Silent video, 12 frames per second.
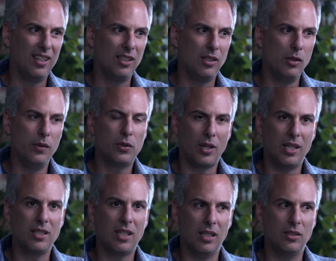you have
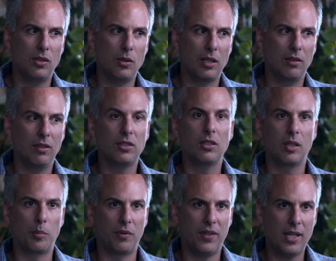trained kids who can listen to the
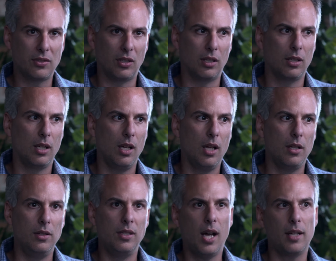professor,
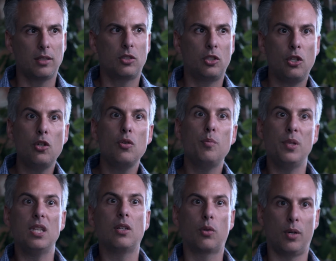not to
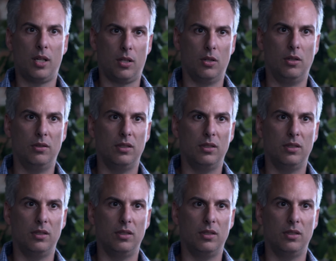be critical